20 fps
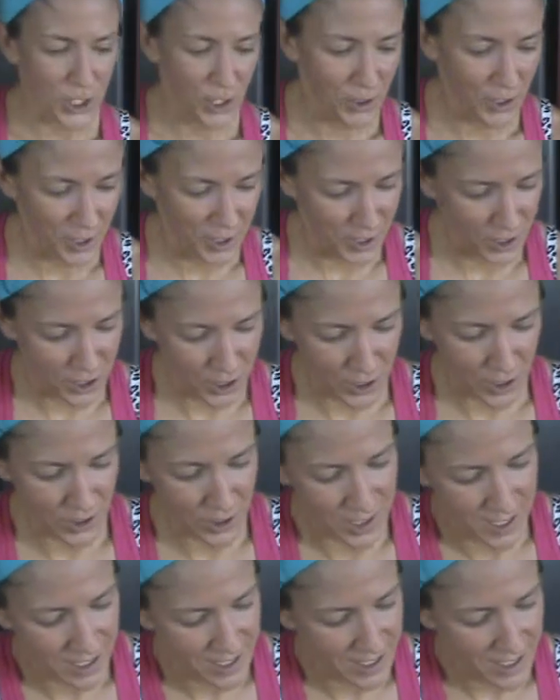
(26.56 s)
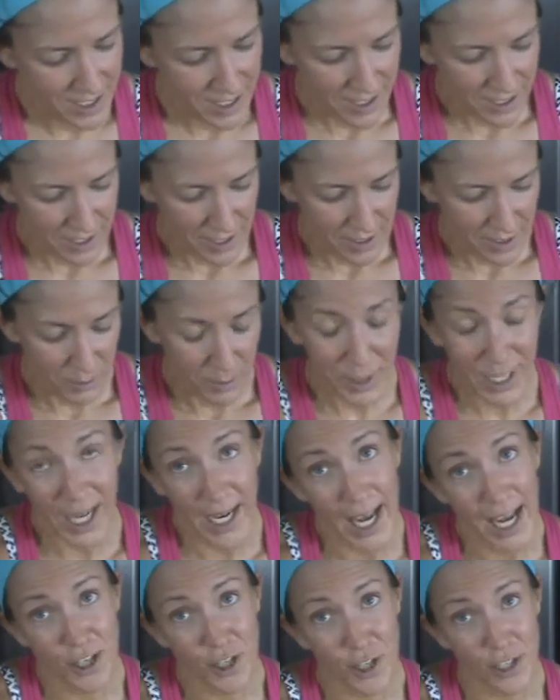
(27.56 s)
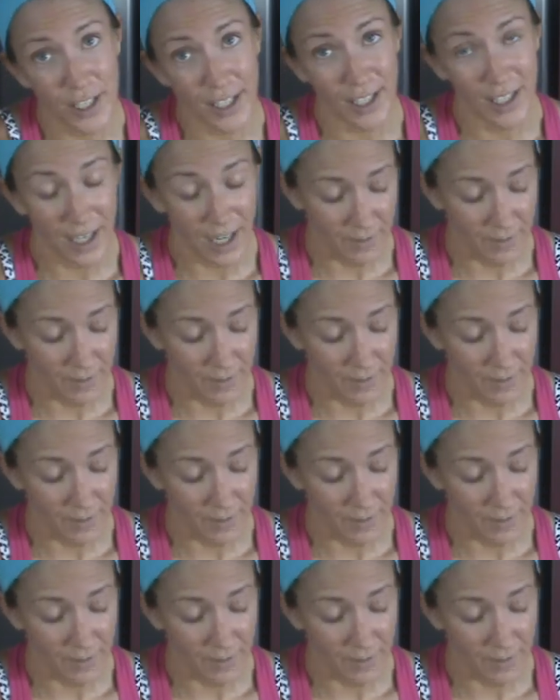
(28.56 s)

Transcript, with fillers: show you the shoes. But I actually,